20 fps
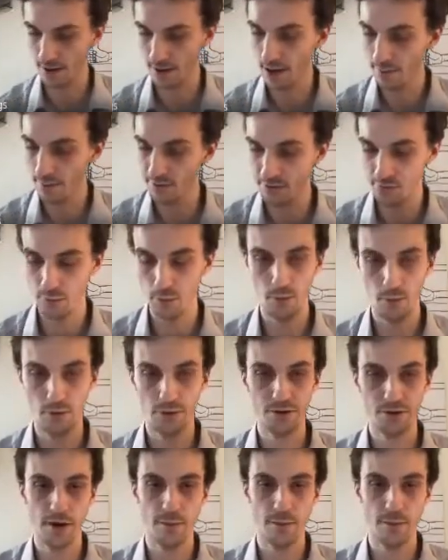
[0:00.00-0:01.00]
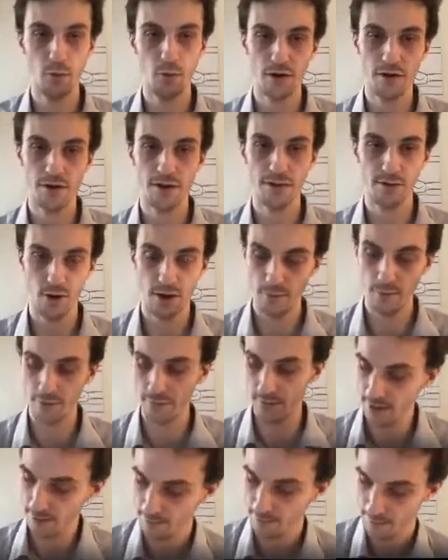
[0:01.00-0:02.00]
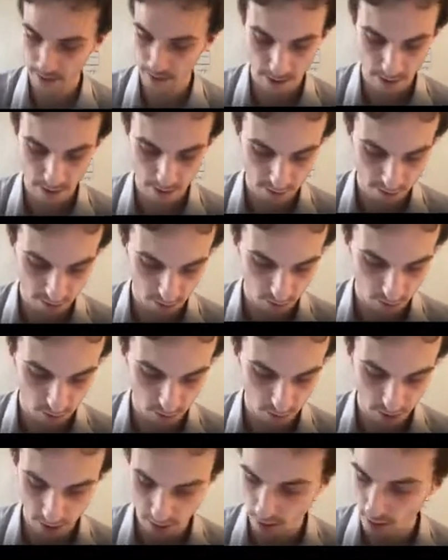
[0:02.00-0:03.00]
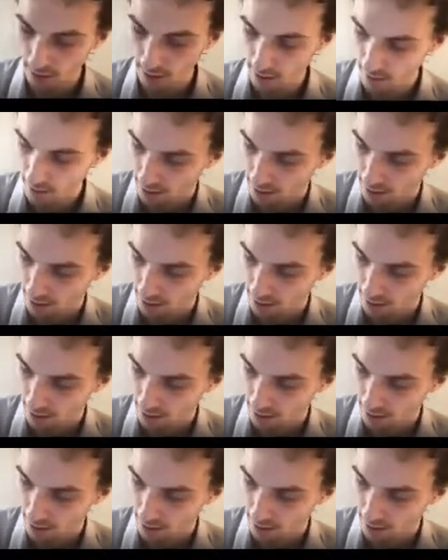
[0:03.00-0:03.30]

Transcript: Leibniz rule will determine what it does on everything. So uh,